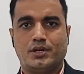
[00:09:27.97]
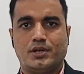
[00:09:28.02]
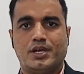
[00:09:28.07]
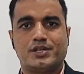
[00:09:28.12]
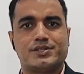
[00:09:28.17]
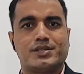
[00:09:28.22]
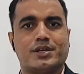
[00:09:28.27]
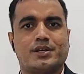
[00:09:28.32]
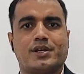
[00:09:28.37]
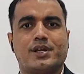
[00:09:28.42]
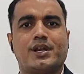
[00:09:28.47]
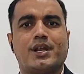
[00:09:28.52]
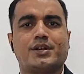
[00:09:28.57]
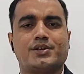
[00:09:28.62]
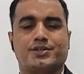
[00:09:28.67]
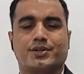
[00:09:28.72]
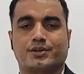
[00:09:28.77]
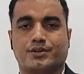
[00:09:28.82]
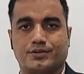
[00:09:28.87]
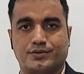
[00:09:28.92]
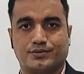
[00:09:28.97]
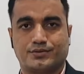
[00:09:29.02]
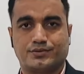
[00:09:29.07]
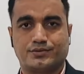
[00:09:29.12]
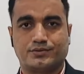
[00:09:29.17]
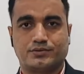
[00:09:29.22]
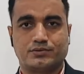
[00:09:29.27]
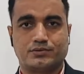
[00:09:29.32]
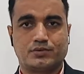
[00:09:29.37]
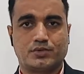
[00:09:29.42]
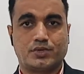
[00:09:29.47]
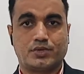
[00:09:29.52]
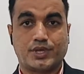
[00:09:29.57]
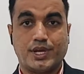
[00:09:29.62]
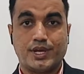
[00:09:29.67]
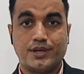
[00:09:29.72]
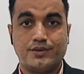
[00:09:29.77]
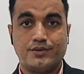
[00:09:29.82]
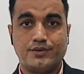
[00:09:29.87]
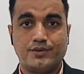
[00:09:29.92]
as a connector.
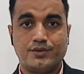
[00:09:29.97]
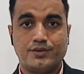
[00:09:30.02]
Okay,